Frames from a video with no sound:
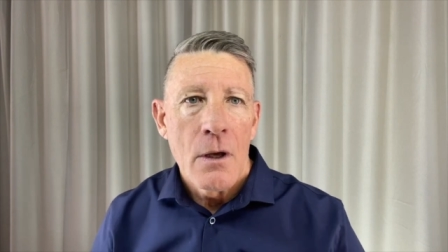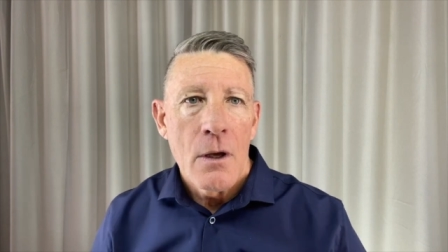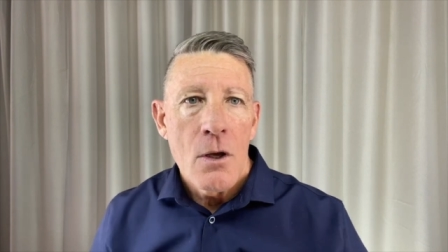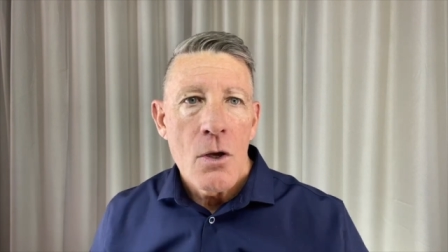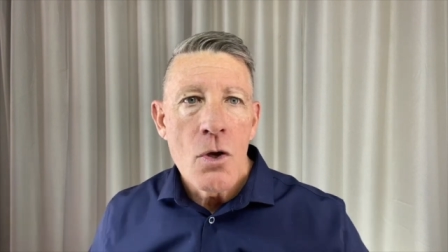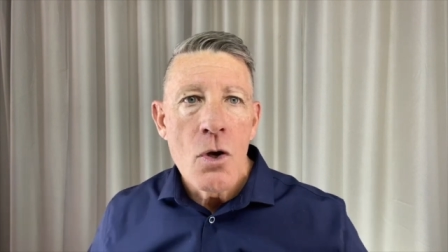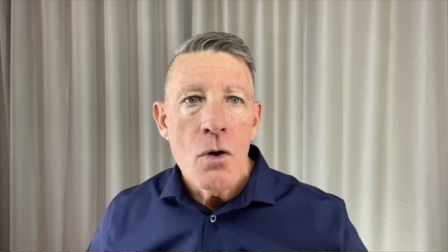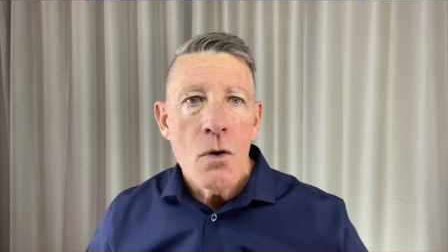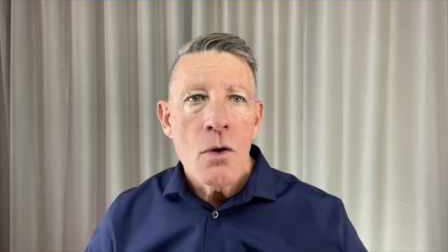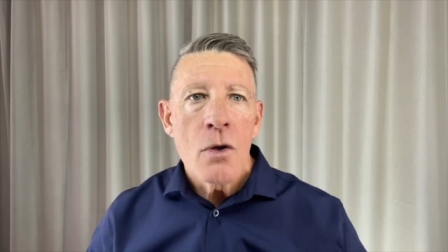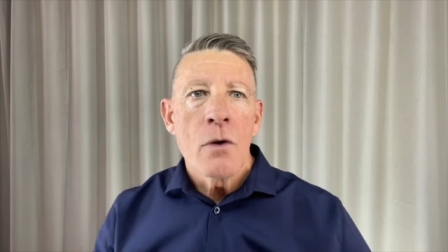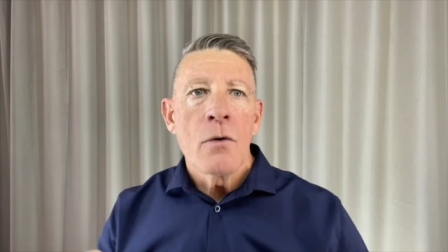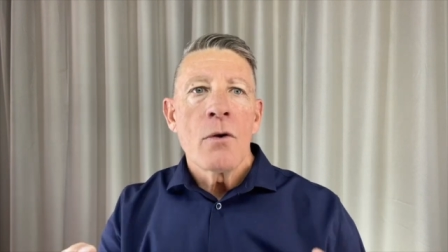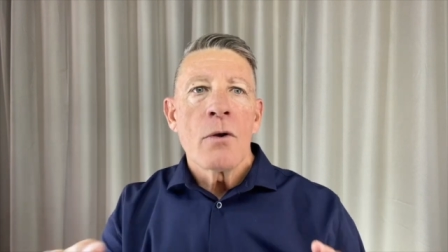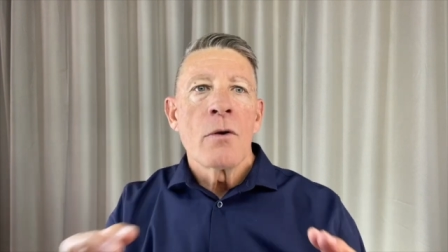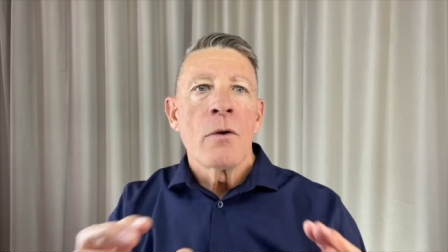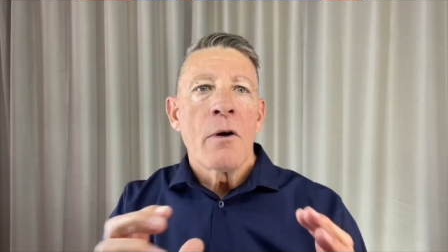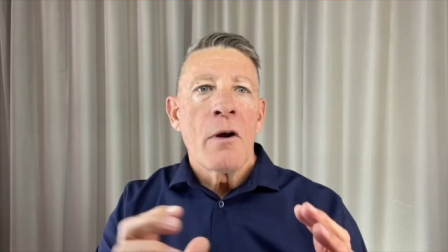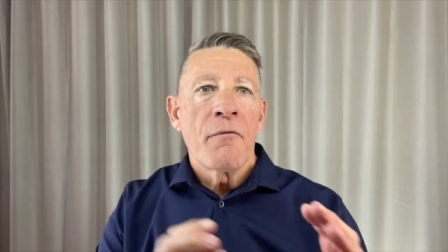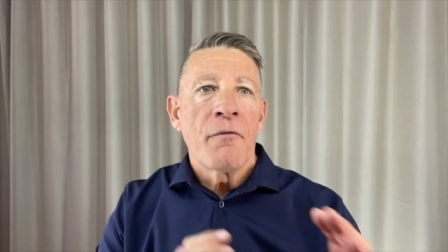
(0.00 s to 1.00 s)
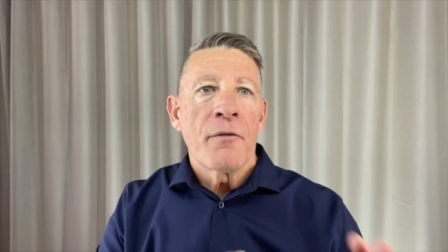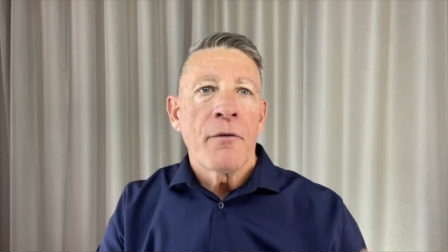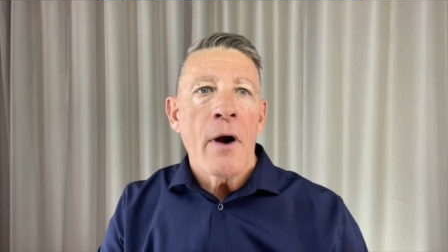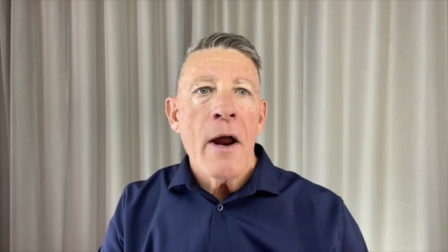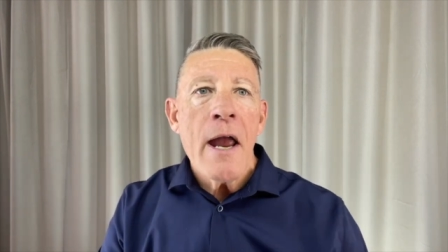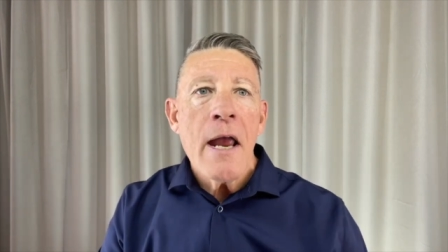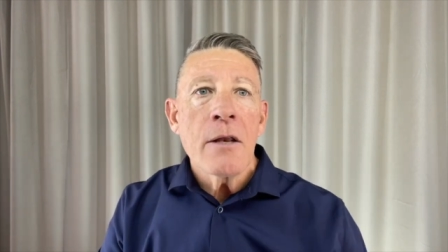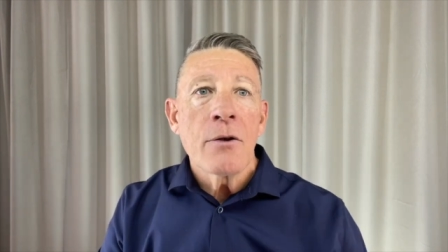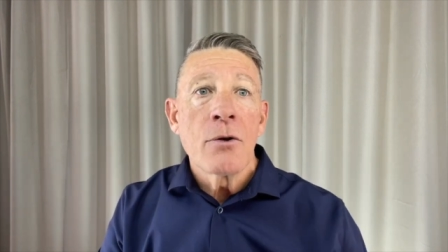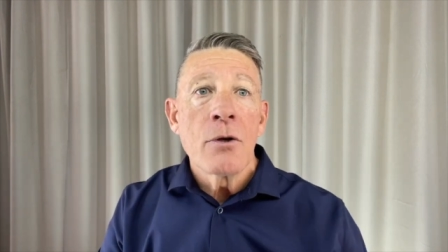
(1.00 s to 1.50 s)
You, you, you're
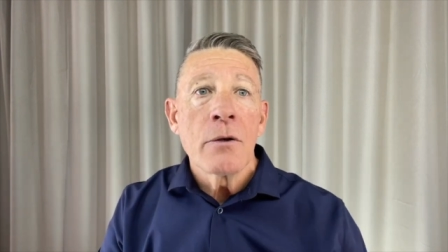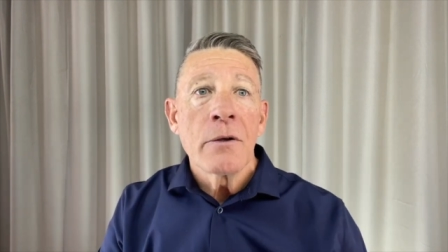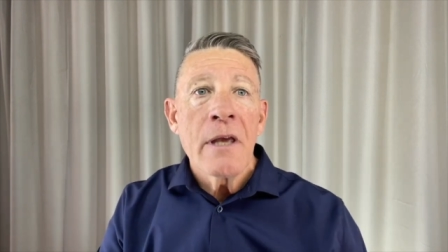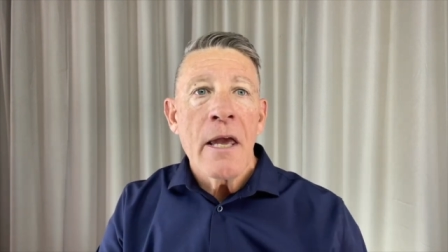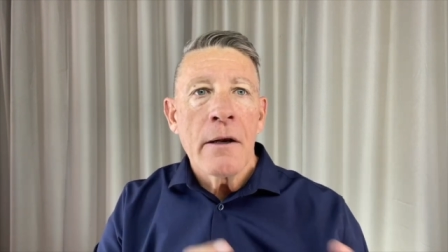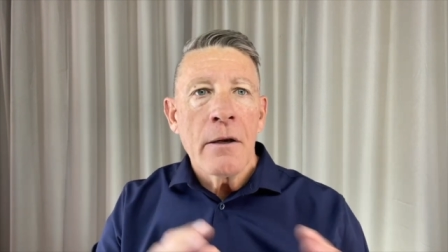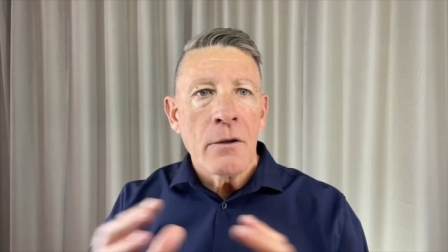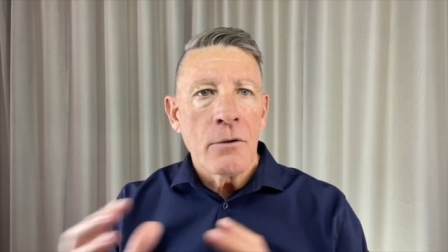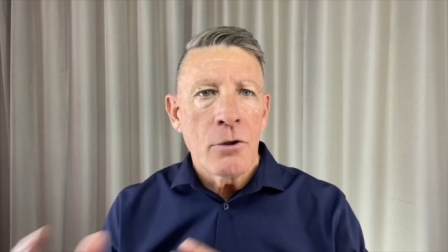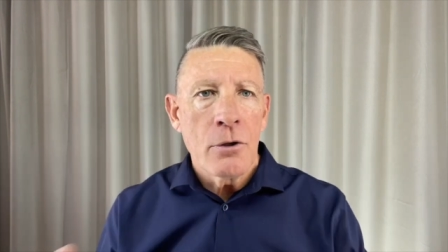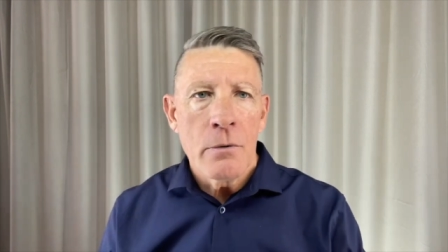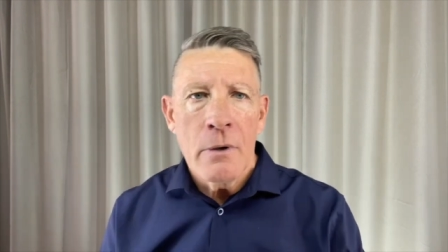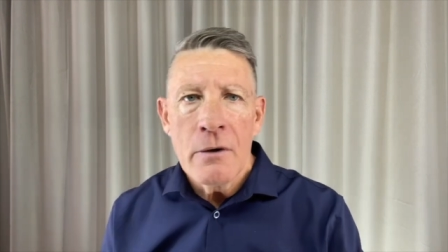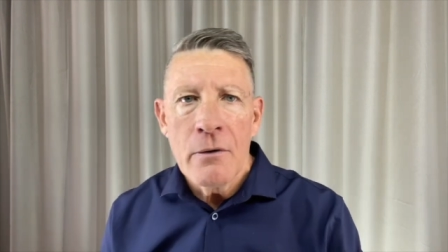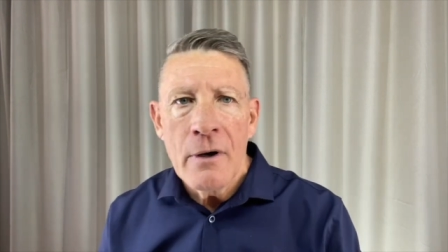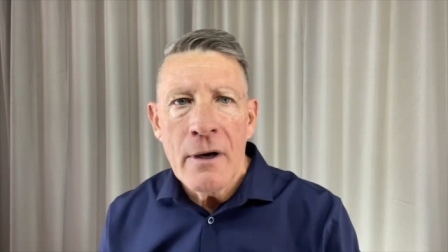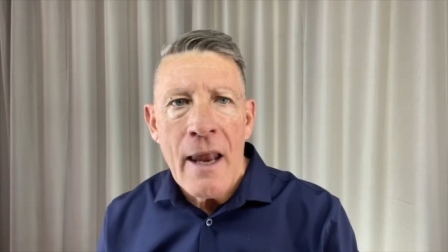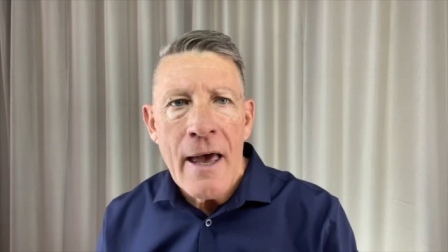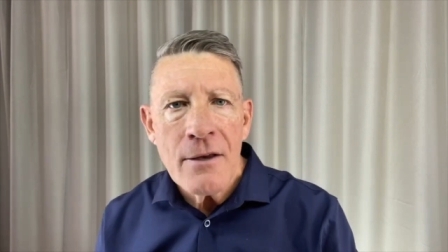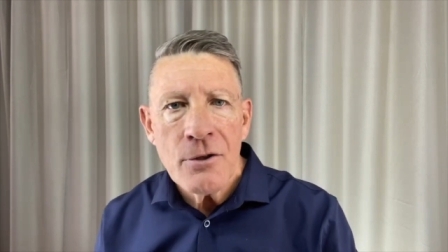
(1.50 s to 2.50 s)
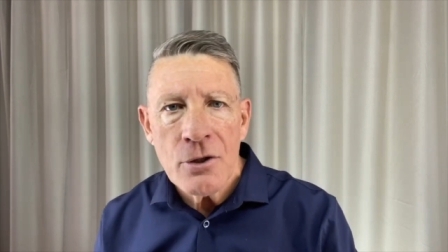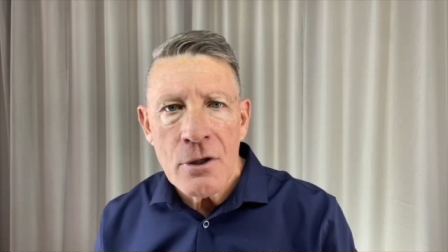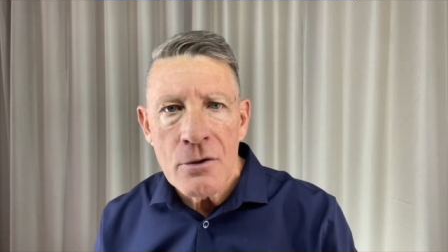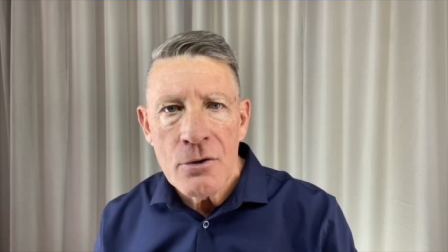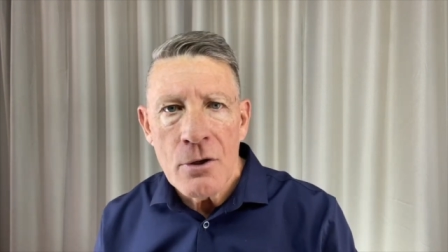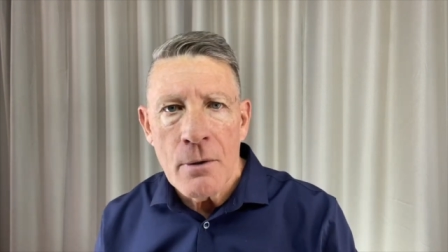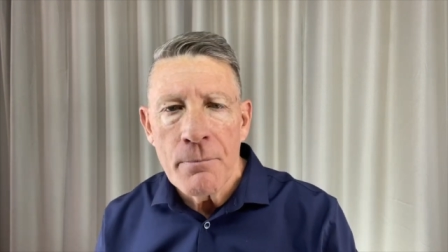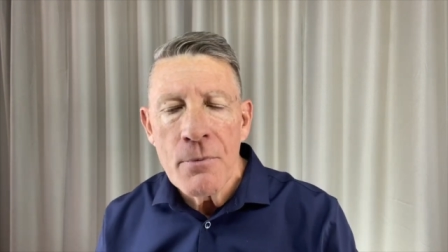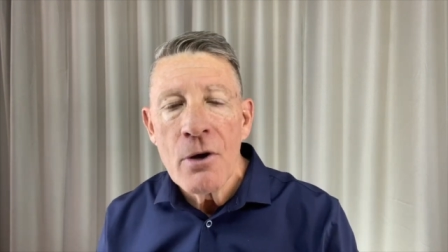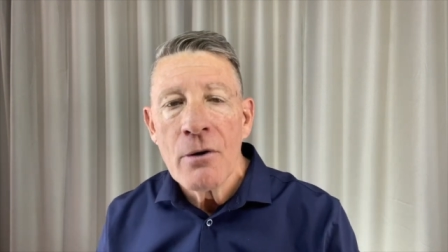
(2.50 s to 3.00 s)
afraid to get into a relationship.